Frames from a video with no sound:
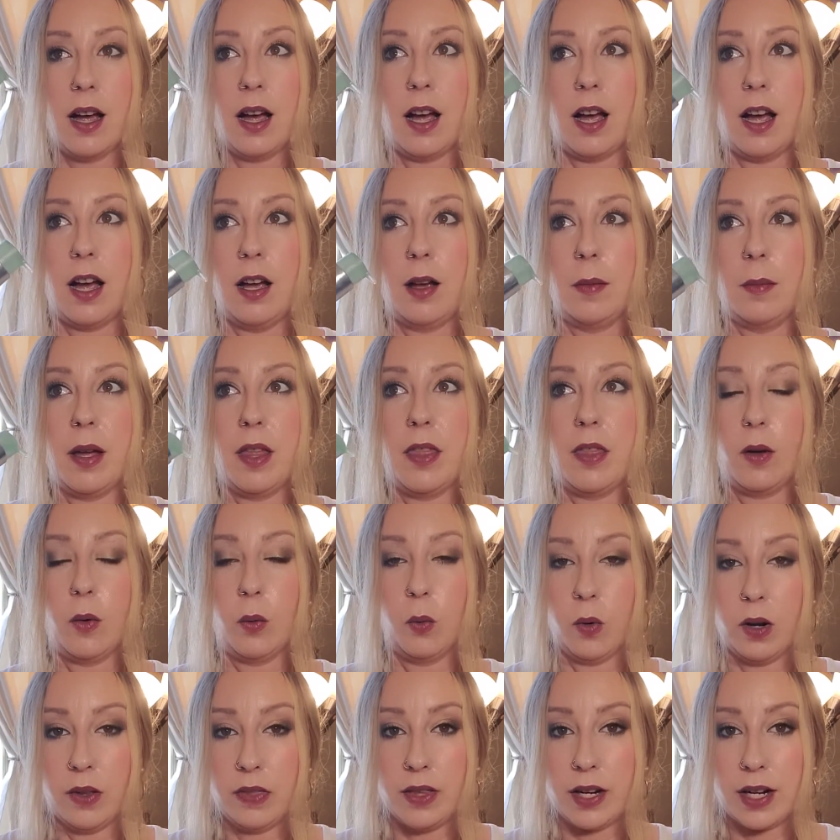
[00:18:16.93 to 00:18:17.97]
The
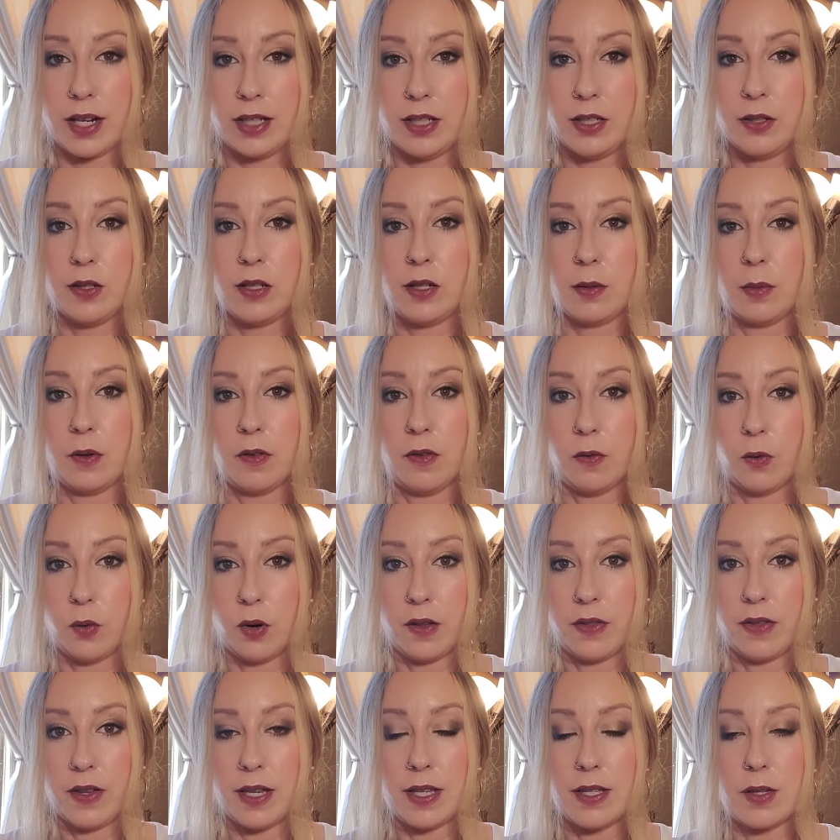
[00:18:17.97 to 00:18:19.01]
one that I used before
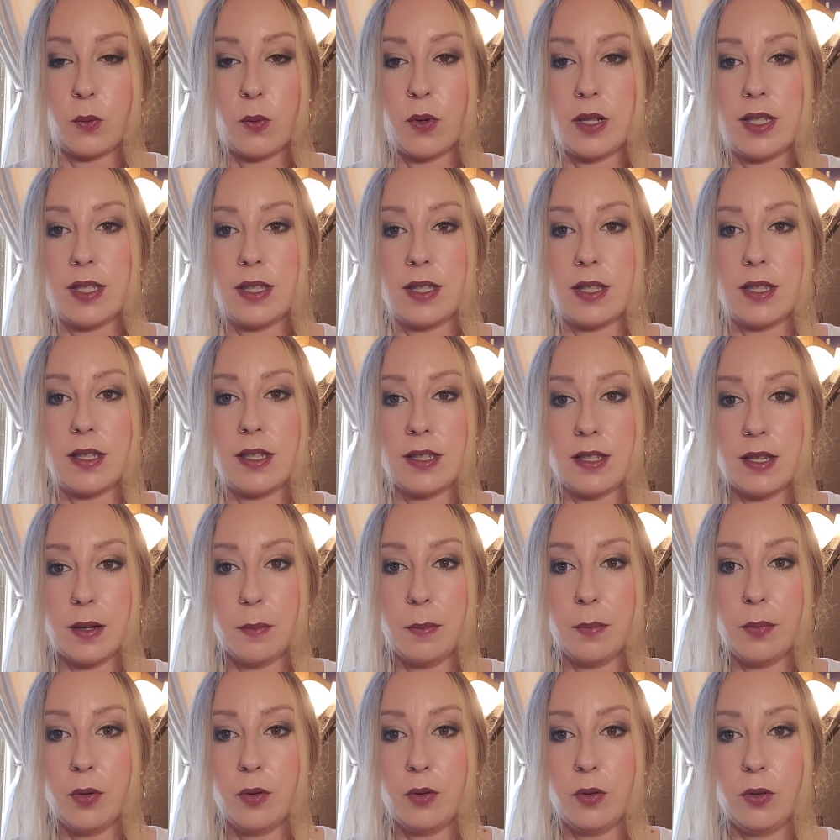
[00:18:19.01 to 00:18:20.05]
this was the
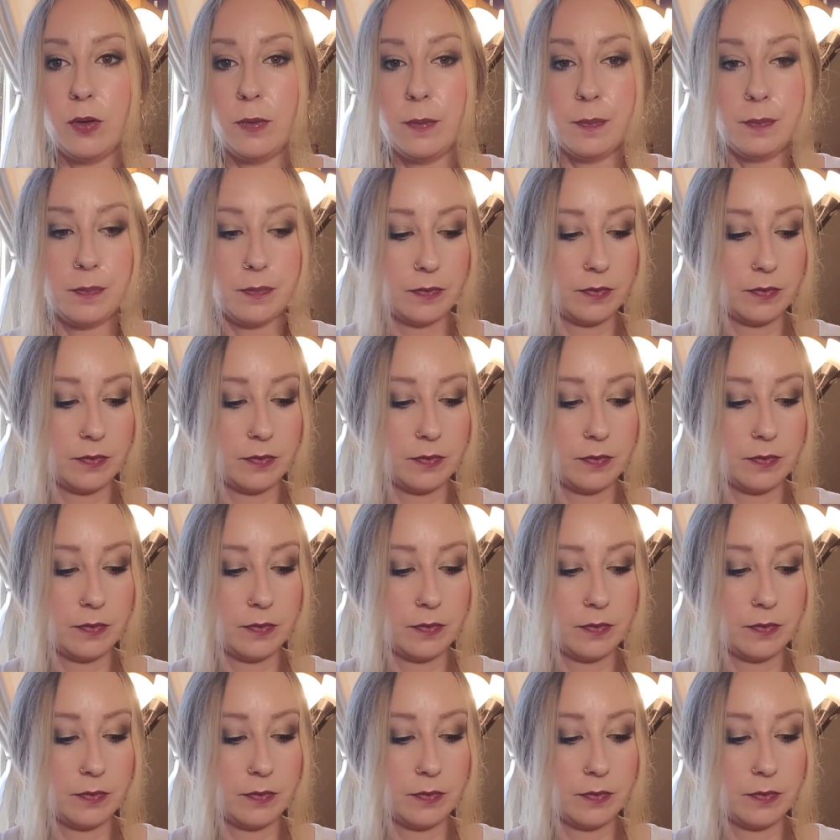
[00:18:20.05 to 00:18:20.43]
Simple,